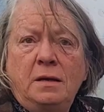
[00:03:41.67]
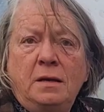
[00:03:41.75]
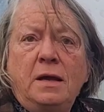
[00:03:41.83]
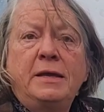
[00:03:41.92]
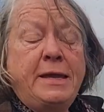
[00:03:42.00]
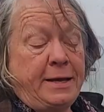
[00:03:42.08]

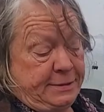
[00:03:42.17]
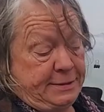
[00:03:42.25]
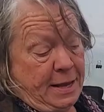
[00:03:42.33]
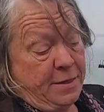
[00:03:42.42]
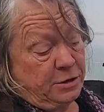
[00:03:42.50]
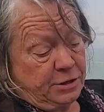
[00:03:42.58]
Yes, and there's
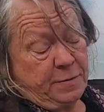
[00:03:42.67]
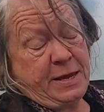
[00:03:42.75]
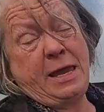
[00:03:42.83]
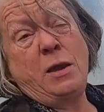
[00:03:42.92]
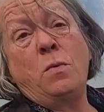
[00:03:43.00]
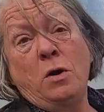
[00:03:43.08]
some key
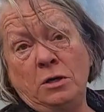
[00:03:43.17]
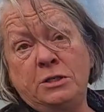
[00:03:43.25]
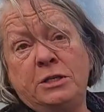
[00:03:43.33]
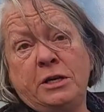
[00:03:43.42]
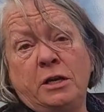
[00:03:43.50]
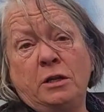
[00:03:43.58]
words you can
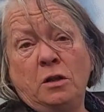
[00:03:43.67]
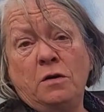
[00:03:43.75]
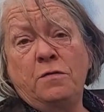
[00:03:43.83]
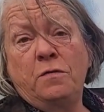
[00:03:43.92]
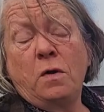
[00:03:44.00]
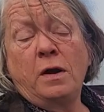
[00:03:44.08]
look for.
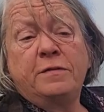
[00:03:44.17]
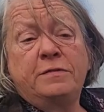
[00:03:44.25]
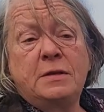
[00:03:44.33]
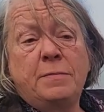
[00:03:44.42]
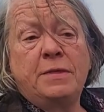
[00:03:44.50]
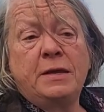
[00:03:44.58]
If
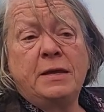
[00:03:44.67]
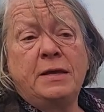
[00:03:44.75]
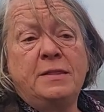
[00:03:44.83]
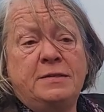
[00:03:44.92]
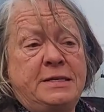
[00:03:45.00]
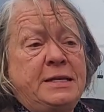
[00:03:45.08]
something in the seed
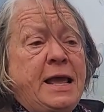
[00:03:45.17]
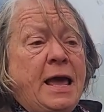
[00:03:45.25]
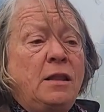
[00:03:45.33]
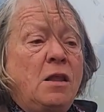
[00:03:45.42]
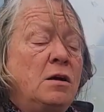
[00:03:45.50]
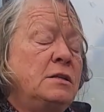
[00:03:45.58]
catalog
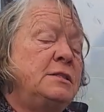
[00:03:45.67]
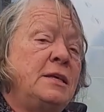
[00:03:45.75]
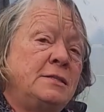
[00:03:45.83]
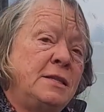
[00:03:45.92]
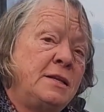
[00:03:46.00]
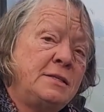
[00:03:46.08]
says that it
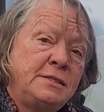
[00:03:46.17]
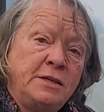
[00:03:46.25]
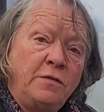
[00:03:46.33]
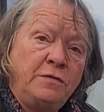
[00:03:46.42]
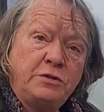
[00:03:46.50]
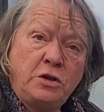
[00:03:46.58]

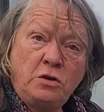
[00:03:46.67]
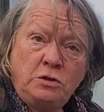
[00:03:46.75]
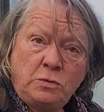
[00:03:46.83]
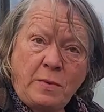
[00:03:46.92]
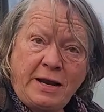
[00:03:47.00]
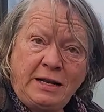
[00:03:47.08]
self-sows
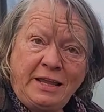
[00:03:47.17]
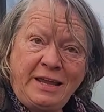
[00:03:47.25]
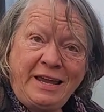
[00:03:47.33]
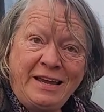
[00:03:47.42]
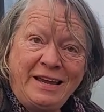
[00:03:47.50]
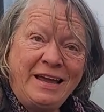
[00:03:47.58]
readily,
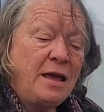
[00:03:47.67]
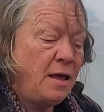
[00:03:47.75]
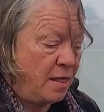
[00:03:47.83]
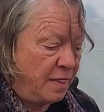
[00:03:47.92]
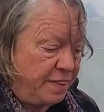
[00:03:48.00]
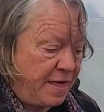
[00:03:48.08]

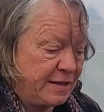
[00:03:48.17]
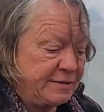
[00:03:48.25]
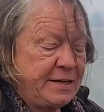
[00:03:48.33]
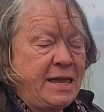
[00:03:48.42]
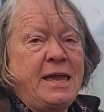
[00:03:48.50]
that's a key.